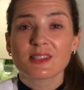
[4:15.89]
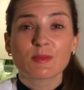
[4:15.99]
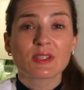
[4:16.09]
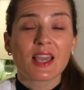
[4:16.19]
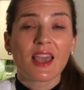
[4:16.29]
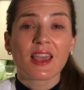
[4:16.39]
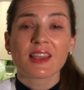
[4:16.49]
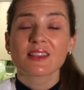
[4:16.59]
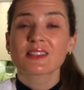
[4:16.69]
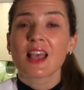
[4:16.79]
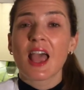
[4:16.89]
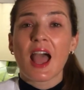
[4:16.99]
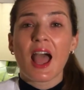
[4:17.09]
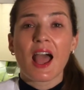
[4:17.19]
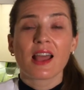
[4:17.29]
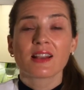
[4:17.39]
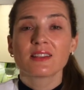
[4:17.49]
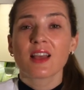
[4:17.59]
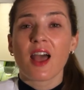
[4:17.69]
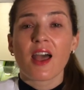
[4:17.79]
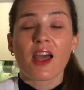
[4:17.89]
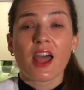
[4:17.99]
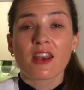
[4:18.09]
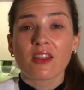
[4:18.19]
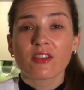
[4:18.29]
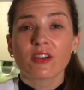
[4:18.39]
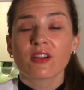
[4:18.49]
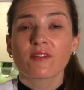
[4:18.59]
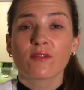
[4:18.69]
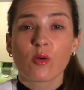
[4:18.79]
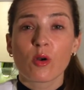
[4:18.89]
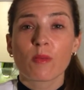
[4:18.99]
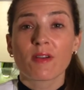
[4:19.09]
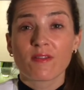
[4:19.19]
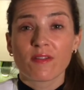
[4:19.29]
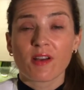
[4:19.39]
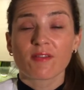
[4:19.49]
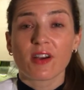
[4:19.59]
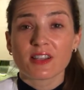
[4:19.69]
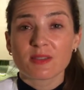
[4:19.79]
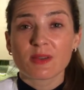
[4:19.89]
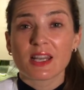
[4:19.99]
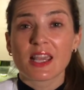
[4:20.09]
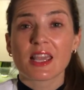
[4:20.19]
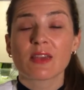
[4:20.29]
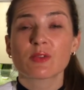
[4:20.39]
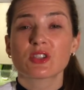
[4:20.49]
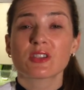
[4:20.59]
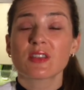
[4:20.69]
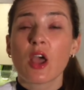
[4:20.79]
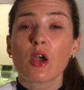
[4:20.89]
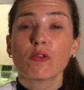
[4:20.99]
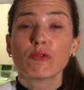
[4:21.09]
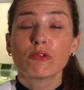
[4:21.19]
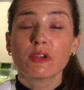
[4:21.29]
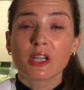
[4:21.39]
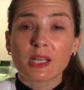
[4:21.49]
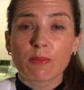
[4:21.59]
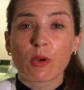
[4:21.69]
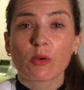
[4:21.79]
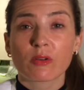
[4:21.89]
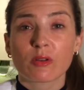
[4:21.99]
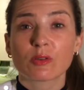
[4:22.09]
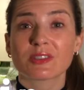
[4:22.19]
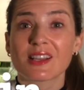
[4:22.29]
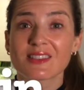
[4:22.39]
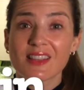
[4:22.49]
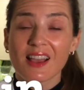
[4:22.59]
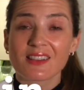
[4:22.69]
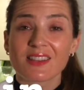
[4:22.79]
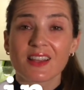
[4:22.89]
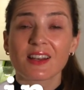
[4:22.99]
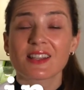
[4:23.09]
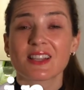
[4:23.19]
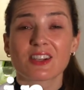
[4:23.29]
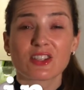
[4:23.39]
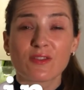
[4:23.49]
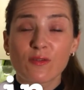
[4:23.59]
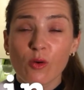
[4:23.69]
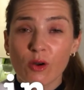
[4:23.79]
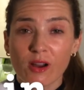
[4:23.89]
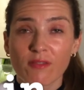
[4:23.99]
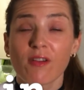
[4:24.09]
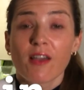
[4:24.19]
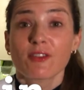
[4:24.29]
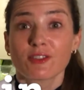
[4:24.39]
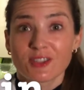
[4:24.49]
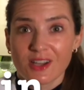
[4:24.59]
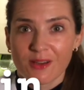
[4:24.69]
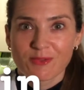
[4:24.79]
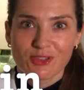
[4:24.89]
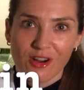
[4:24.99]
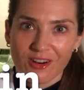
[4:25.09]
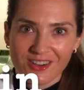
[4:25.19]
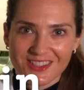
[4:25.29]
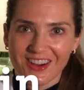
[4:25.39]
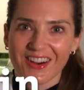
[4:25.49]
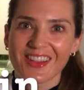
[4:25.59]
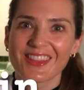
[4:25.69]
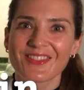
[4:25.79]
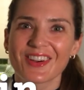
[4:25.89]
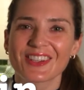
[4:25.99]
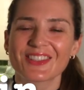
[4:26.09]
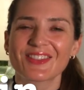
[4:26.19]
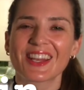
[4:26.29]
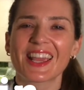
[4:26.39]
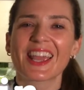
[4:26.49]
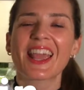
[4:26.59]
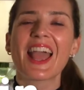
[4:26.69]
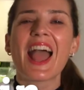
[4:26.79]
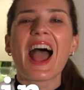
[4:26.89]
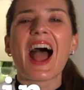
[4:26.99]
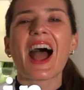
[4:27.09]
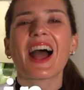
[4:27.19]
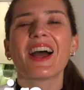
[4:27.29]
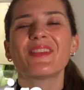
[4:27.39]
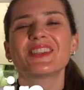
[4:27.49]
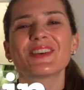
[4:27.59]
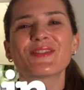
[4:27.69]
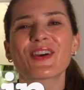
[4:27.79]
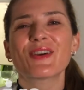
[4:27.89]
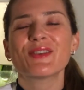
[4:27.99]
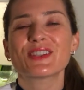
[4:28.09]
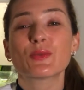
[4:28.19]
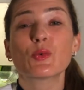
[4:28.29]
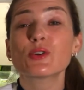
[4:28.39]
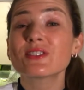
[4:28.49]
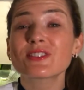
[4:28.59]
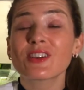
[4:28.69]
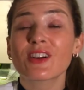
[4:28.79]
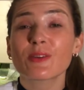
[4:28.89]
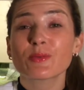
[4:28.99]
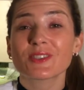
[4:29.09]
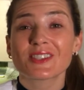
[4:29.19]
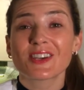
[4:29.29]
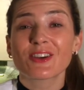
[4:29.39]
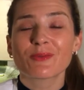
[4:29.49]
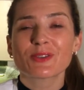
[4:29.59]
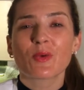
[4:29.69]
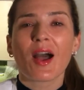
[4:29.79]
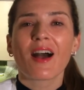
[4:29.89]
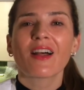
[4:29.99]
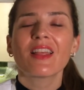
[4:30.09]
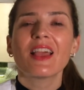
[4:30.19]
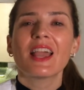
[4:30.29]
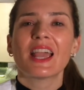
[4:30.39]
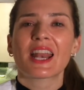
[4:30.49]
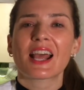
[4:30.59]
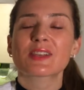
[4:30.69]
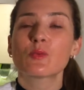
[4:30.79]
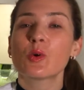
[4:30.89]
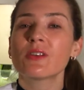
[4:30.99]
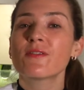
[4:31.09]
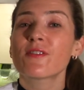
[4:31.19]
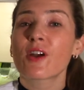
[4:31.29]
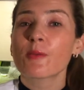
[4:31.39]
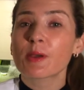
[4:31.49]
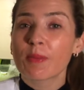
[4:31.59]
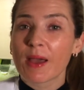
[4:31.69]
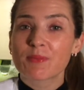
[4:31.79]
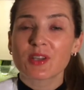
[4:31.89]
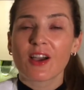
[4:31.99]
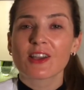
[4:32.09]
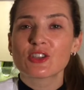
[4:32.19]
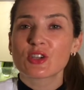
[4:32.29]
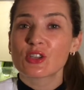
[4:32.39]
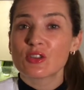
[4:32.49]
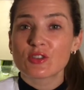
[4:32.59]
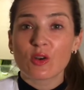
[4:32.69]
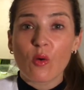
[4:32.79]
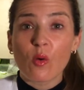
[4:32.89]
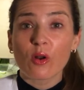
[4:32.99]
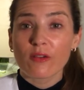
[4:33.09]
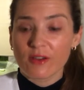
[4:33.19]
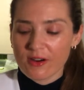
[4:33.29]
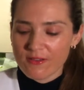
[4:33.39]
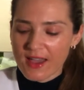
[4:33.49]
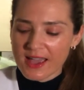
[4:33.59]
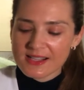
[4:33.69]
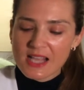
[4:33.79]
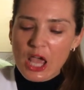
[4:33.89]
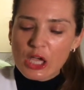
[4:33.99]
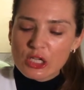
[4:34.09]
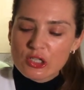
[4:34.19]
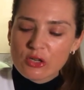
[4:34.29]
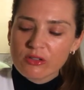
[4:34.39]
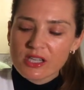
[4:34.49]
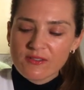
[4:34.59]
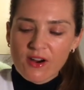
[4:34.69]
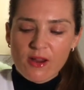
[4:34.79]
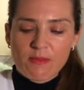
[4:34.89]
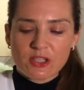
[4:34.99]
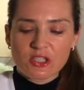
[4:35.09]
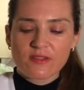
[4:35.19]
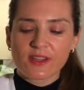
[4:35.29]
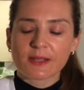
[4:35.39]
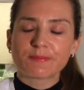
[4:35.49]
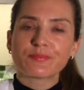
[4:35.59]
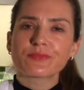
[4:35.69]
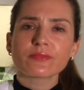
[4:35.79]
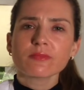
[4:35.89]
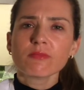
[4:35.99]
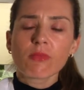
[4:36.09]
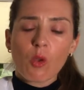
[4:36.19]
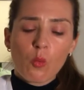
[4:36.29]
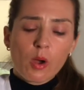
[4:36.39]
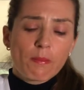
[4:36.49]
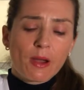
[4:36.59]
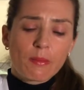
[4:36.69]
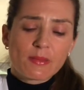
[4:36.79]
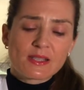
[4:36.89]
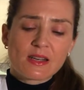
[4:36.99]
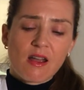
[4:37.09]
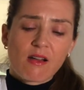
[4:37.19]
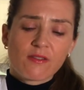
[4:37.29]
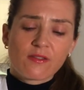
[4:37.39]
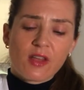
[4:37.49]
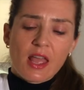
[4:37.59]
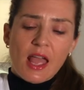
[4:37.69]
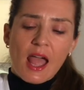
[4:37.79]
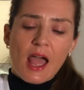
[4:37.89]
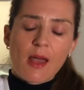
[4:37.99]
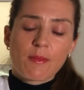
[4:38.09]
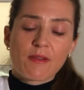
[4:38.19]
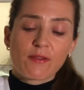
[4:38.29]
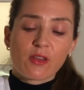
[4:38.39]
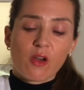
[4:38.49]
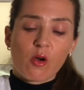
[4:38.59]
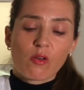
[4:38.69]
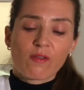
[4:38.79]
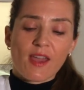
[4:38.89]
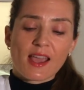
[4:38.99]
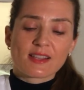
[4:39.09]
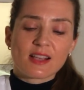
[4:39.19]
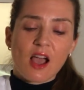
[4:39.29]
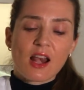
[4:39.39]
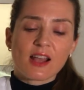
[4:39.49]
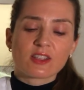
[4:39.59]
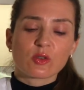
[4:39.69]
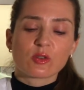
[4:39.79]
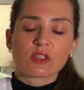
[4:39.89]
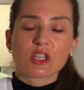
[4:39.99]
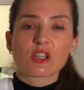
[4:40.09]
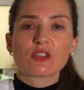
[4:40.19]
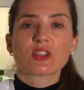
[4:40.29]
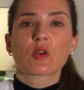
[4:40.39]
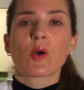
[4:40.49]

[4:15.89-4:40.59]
dismutase and another form of vitamin E, which is really potent, called astaxanthin. It's actually 500 times stronger, than vitamin E. And Affirm is a water-soluble serum as well. It has one firming peptide. You can use it all over your face. You don't need very much of it. One pump is enough for the whole face. I like to also use it